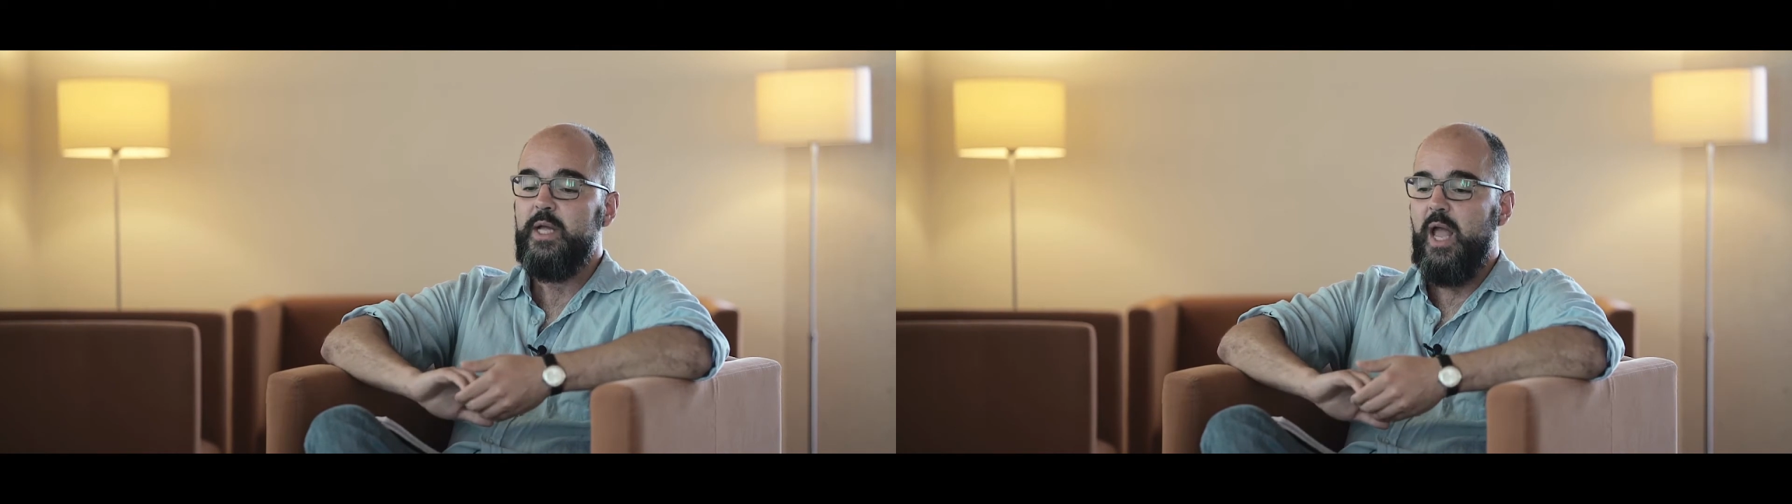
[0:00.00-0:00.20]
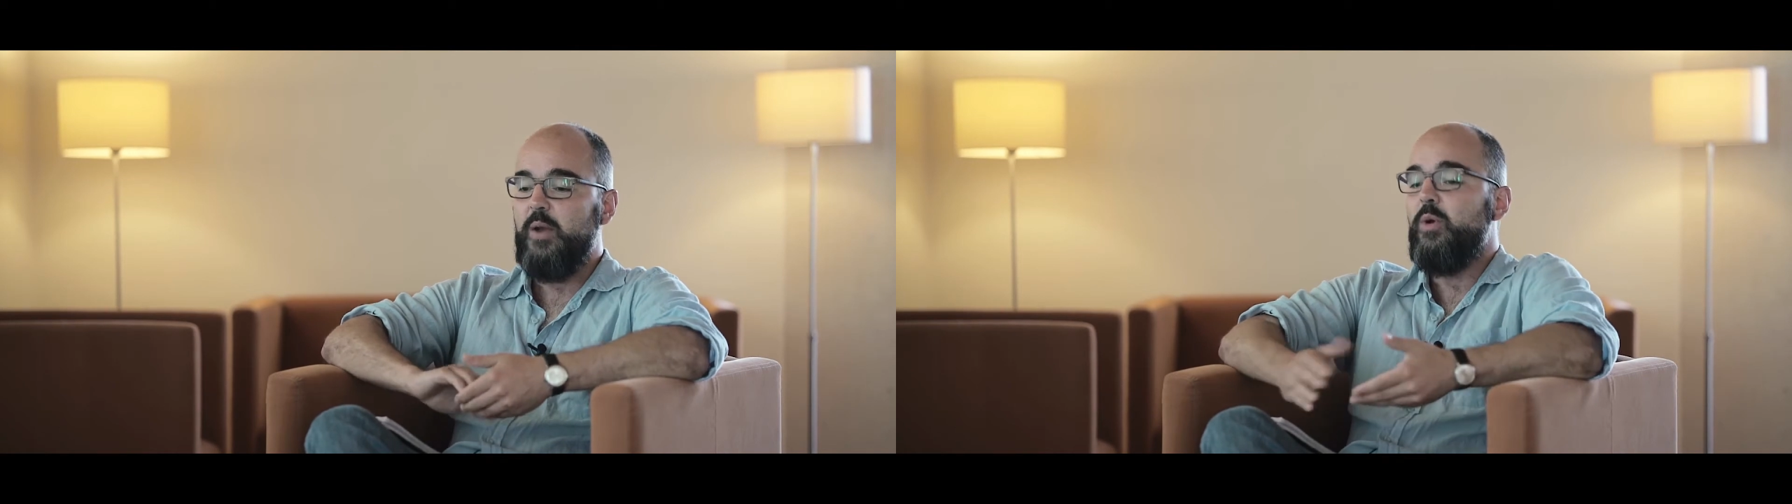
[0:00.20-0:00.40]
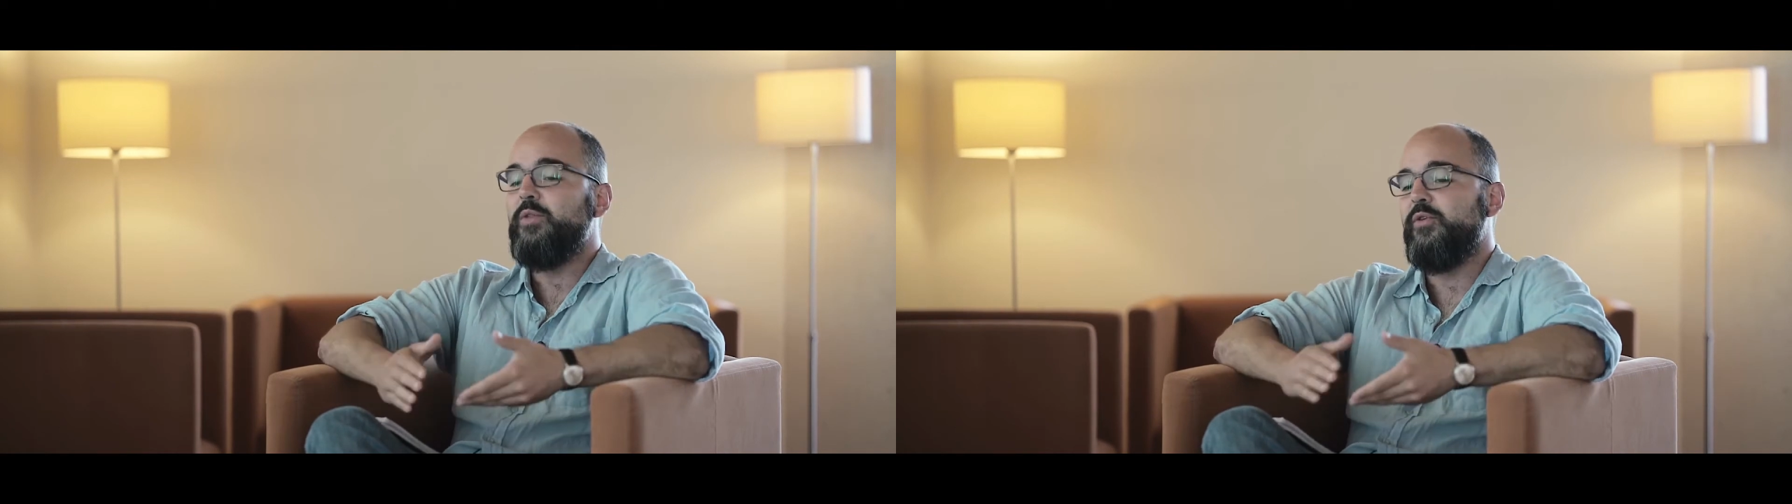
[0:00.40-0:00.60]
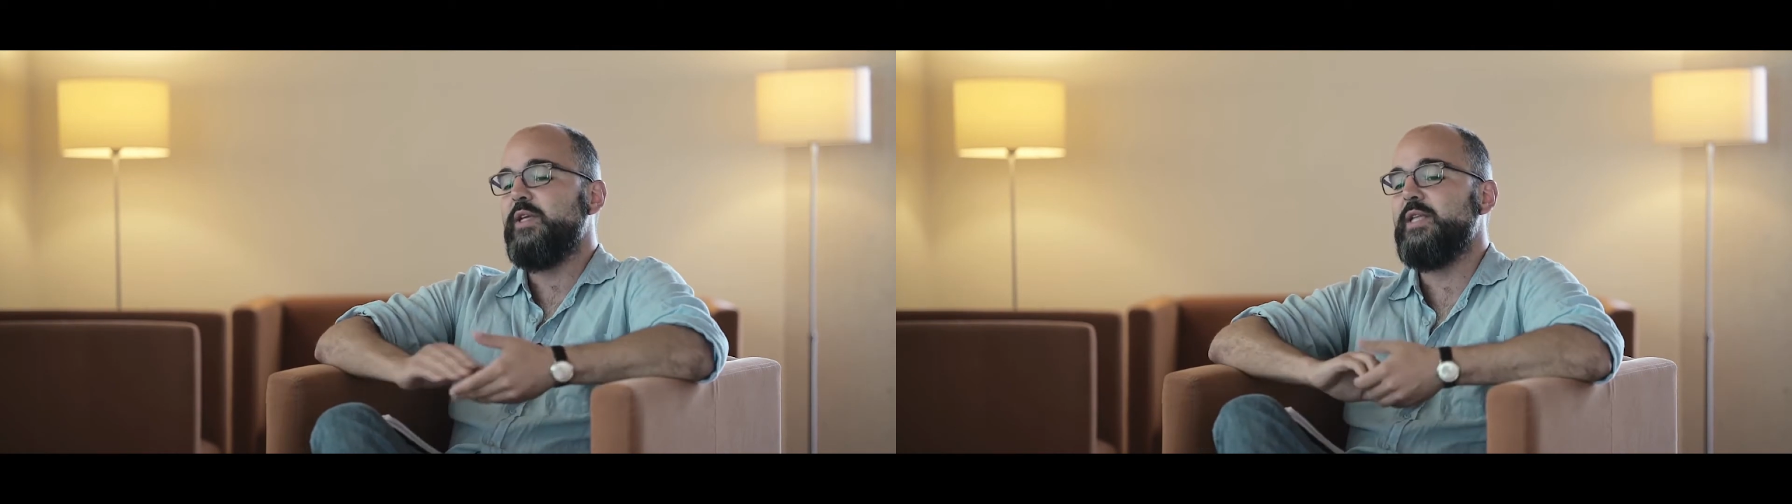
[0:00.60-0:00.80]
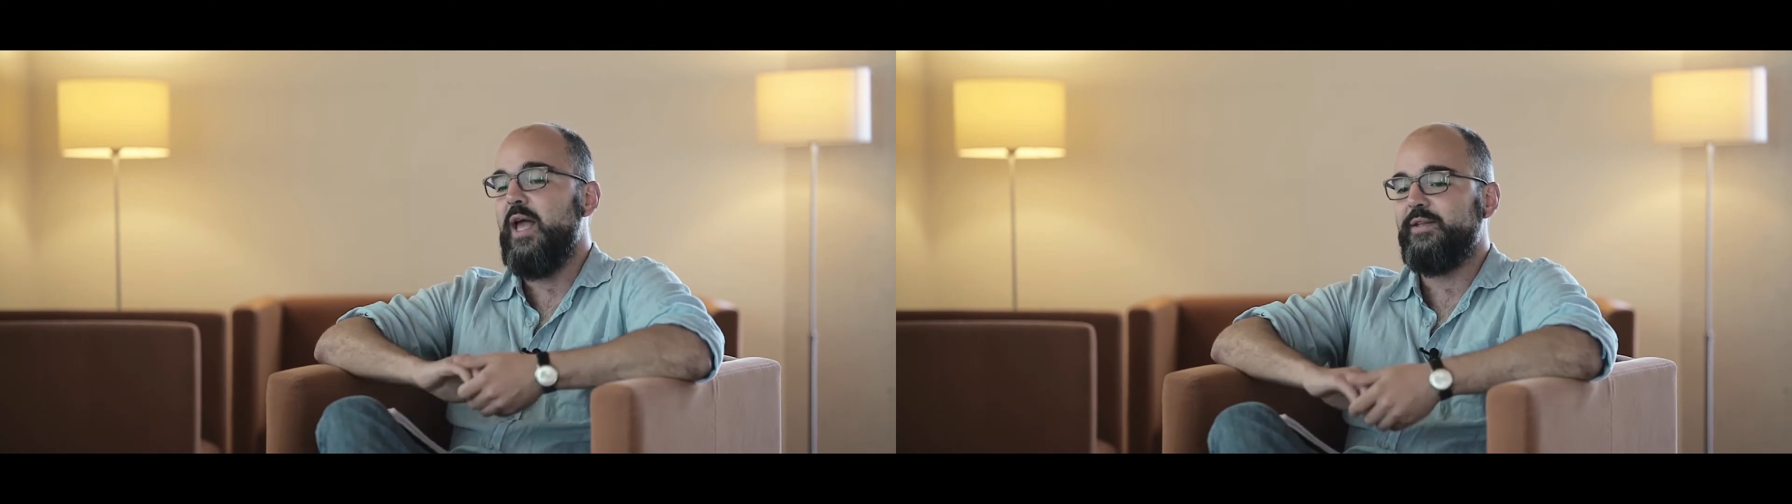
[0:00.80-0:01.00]
And what there
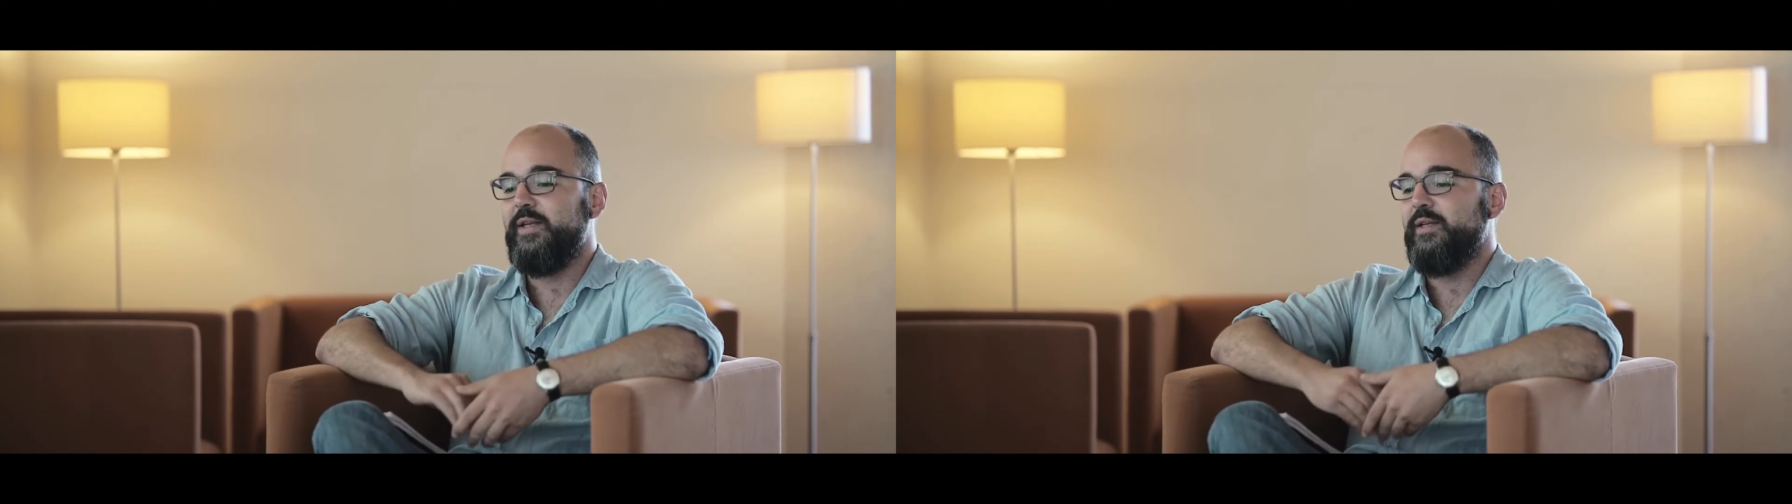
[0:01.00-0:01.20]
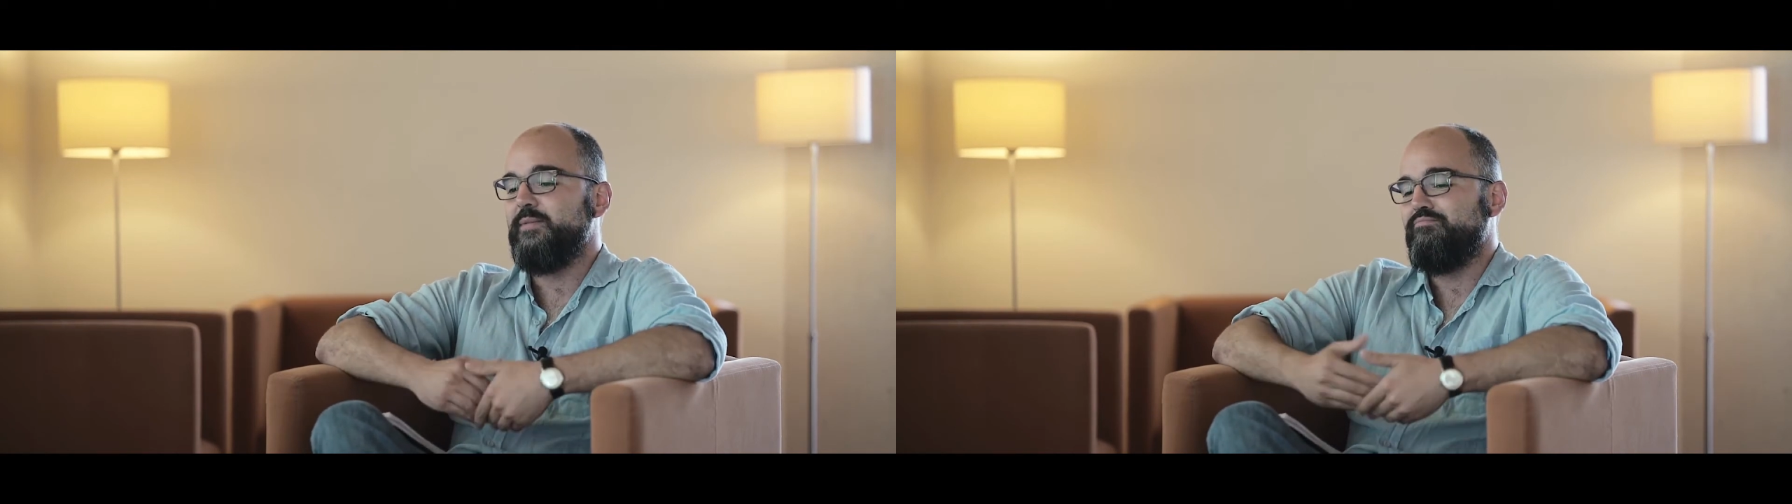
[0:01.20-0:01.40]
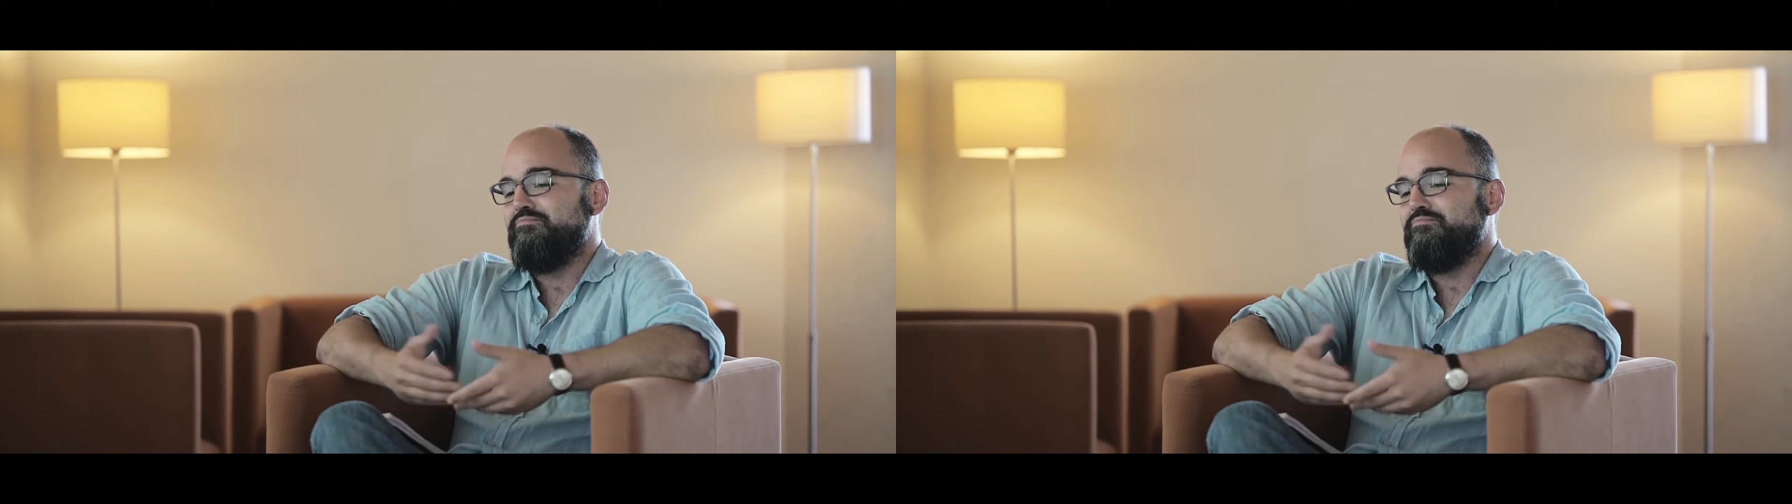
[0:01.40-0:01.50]
is like the